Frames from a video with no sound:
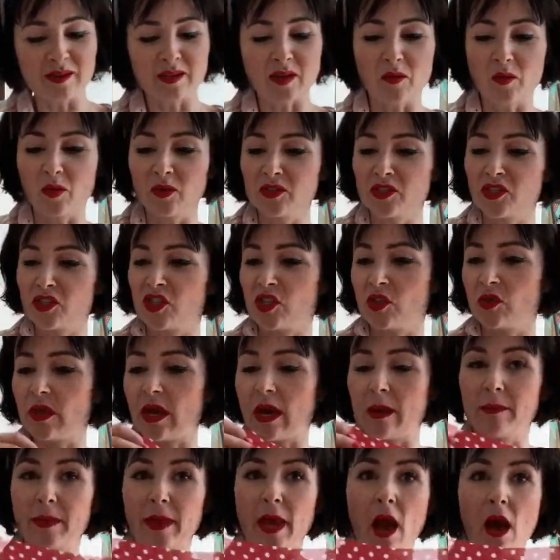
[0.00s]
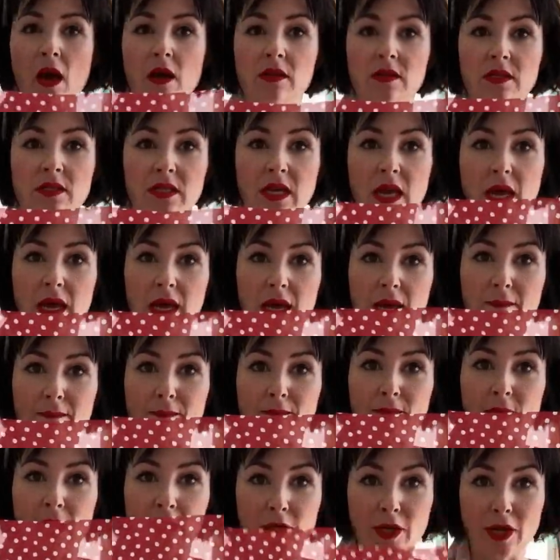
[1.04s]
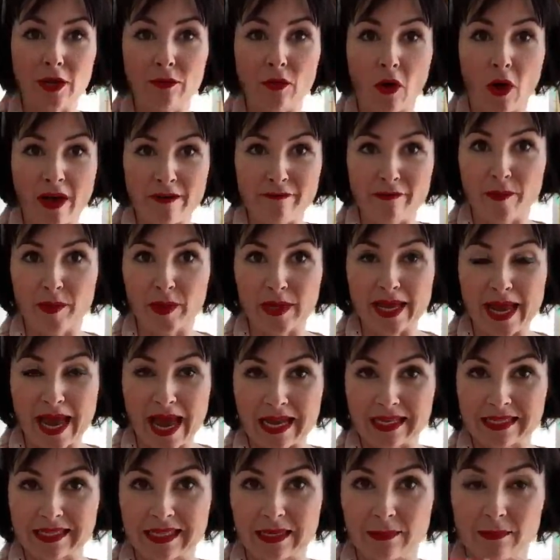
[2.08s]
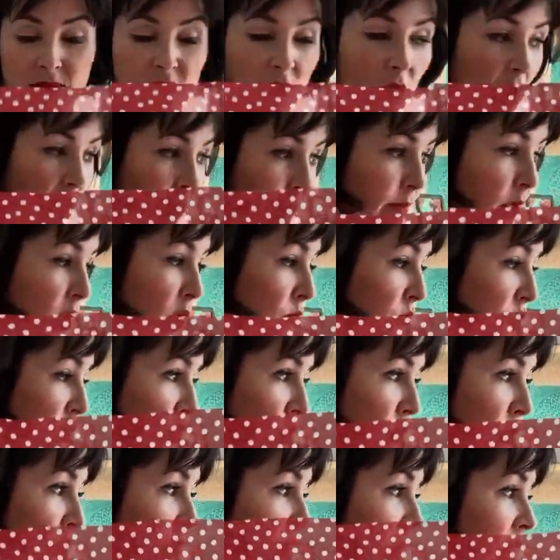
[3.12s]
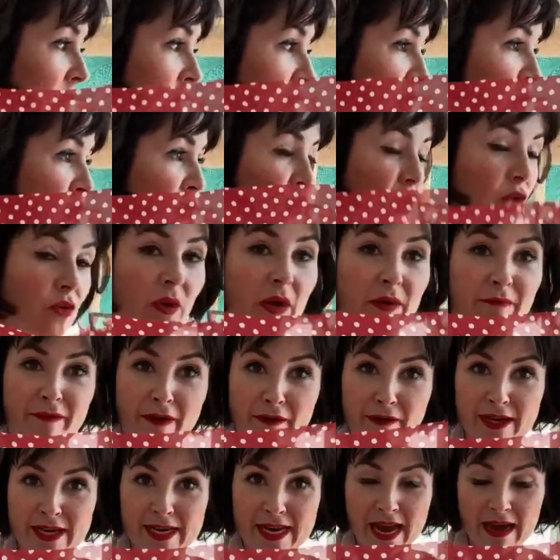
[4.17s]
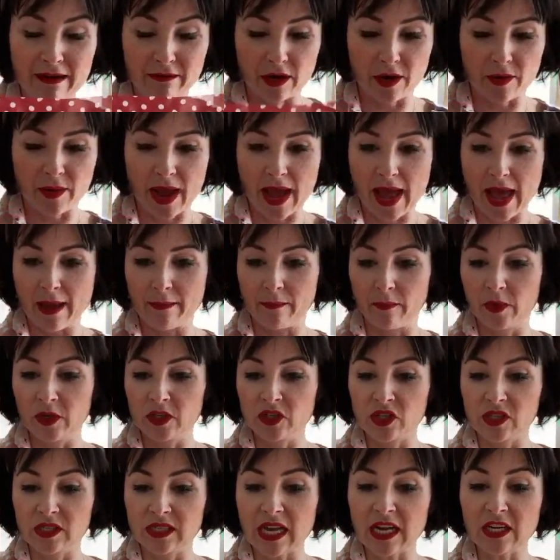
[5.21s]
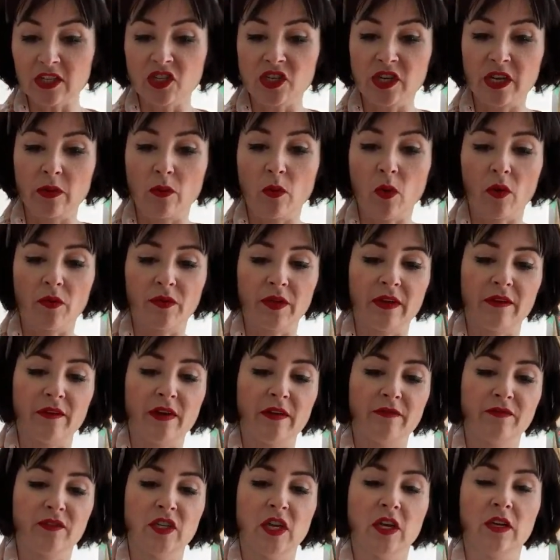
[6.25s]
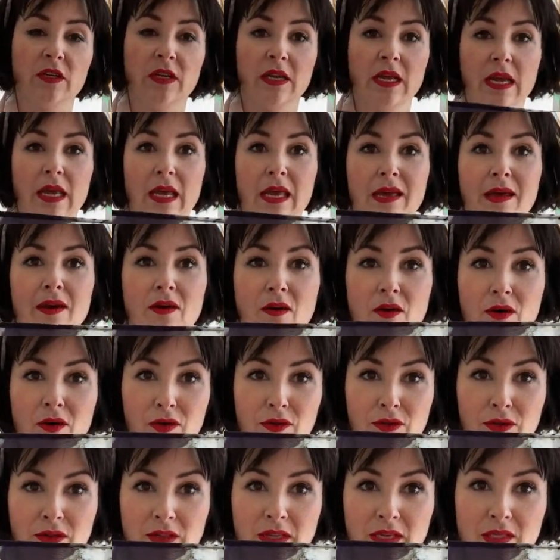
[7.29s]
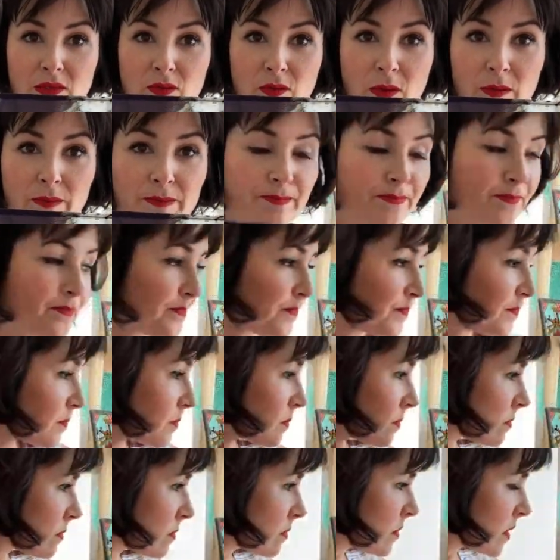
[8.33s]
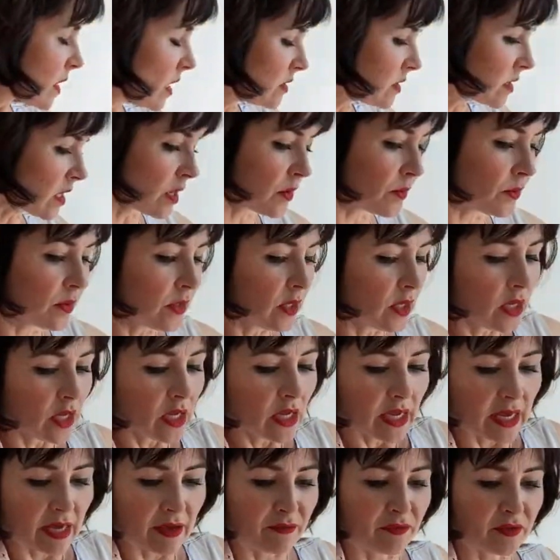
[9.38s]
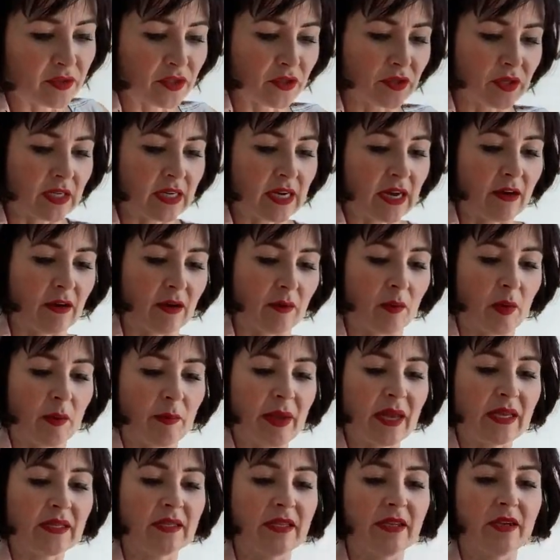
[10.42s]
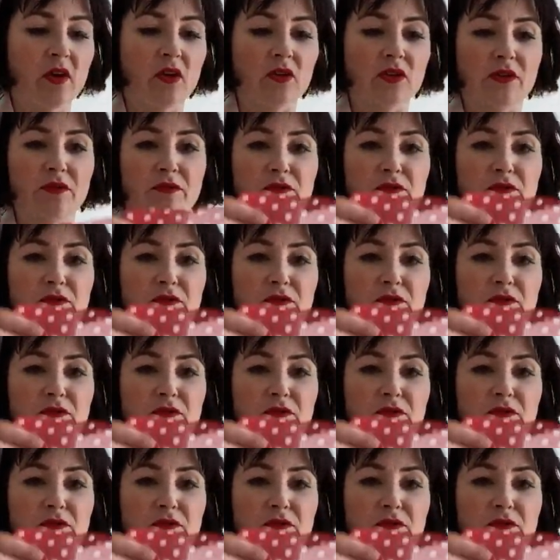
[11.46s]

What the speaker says: don't want to do that because I know not everybody has them. So I'm going to do a very narrow hem, which is actually what they have done here on this one. So if we're doing an narrow hem, we've basically got to